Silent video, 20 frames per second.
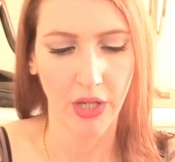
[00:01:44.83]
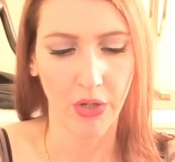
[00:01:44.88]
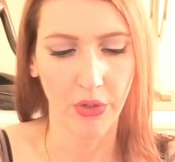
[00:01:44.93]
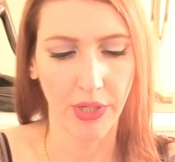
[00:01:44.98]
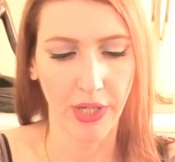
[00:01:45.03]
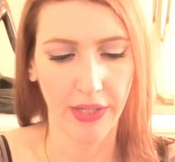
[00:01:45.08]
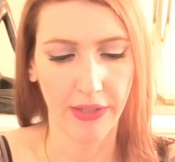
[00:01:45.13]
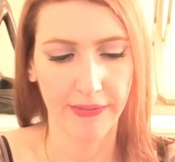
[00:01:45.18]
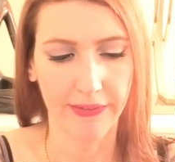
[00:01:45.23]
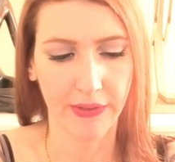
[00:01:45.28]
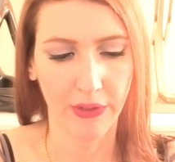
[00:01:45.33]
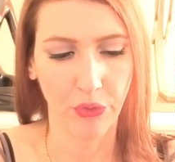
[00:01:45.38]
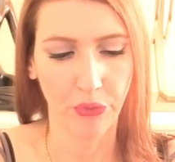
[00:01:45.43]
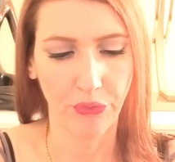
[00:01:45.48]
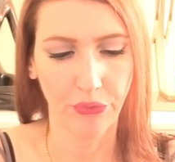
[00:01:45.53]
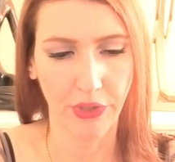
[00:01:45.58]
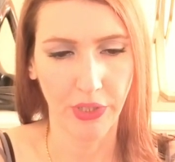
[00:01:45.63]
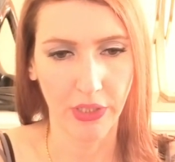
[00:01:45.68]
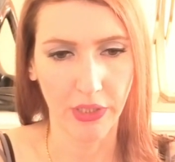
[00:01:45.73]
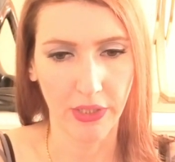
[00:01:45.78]
Okay, so
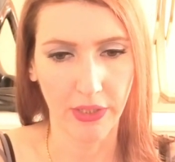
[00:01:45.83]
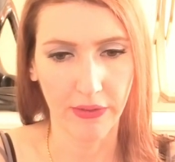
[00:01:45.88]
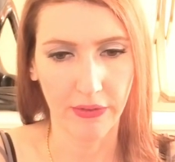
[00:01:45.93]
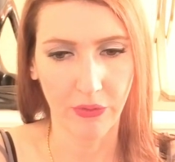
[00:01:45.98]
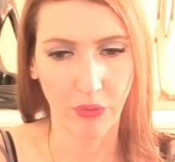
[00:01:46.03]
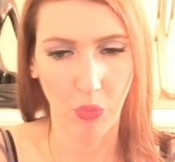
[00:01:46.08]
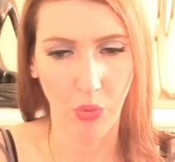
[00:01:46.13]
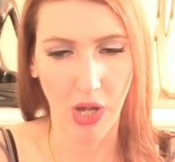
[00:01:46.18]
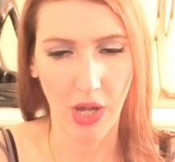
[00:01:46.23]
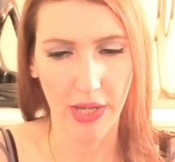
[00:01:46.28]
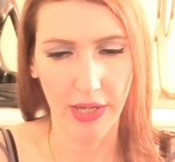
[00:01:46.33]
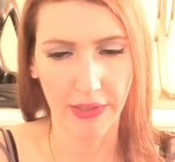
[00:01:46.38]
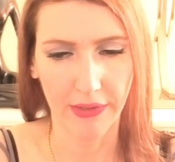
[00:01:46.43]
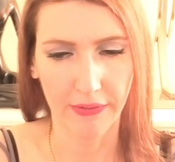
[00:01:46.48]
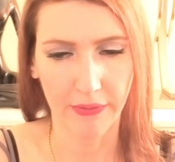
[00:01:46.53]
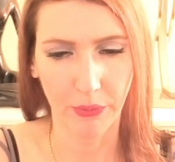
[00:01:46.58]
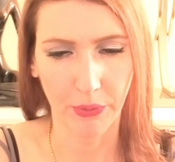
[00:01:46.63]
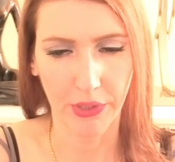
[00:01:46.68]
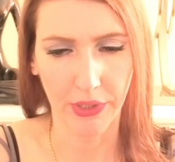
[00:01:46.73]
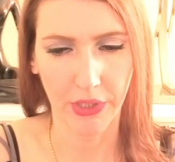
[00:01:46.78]

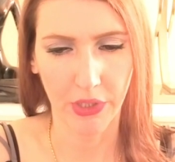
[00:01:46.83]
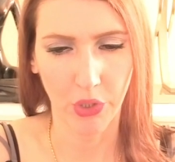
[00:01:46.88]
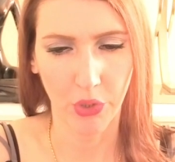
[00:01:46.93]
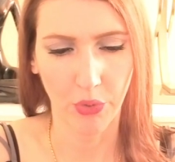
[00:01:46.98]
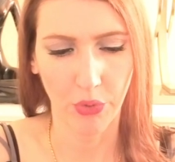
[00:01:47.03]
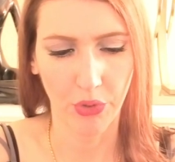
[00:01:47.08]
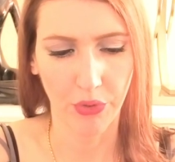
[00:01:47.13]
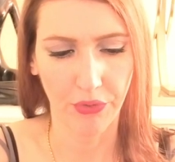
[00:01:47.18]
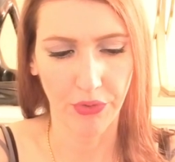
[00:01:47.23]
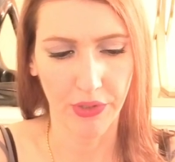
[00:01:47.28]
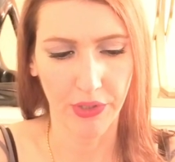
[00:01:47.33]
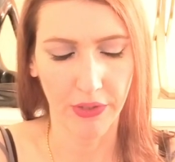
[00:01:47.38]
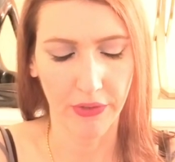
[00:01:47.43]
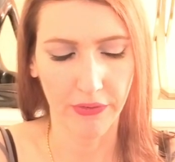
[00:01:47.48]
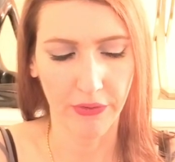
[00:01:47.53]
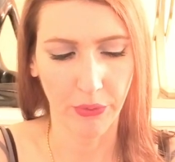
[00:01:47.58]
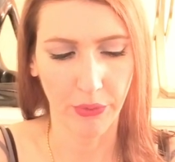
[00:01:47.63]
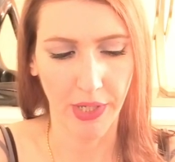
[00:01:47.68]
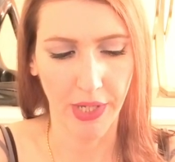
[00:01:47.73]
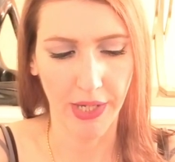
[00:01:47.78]
feelings-wise, we're going to go over
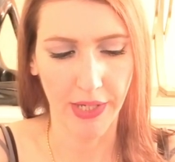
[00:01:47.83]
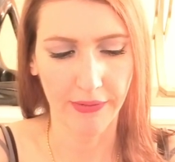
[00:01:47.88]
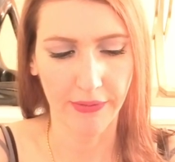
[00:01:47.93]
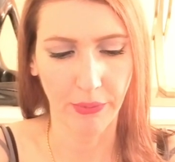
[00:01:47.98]
this, okay?